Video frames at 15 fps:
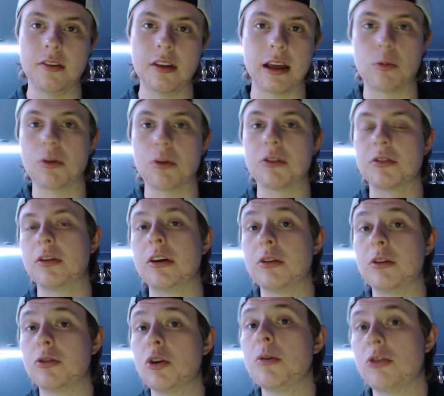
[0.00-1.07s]
Like,
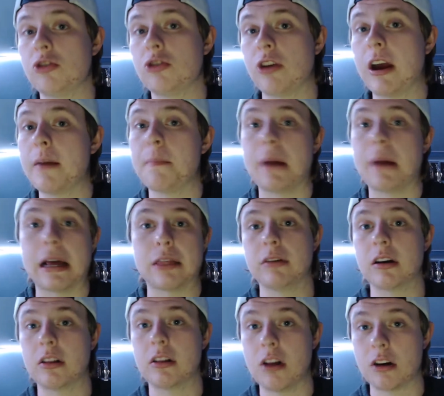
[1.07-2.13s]
they'll Dubas trade him by 3
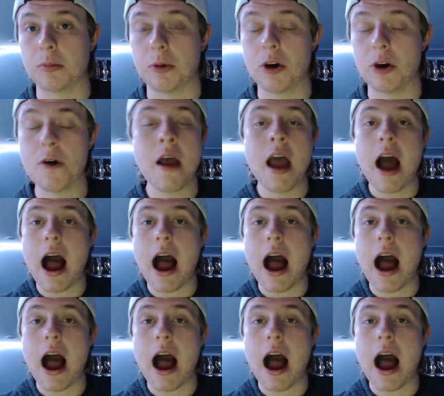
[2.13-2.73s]
o'clock tomorrow?